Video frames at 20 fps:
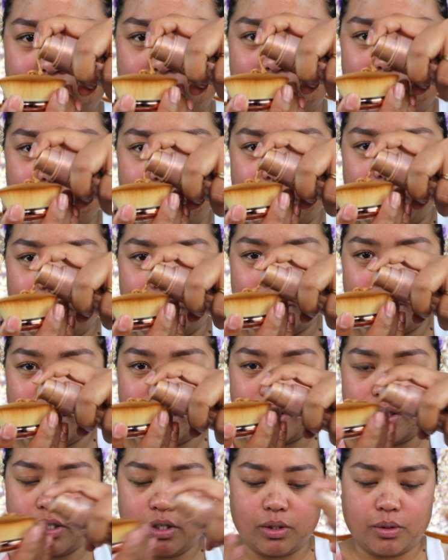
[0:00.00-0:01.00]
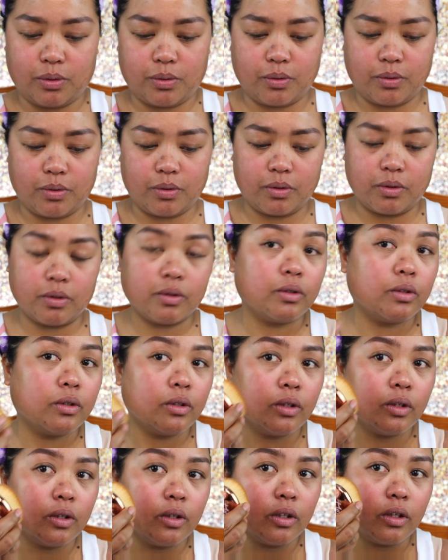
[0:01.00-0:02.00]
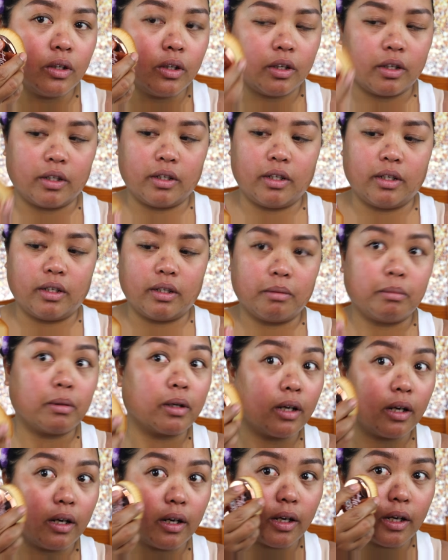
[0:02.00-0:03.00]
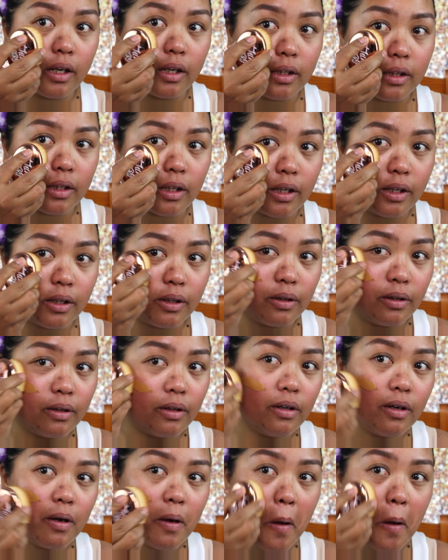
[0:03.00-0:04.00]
ayan. So, and then, maglalagay na tayo.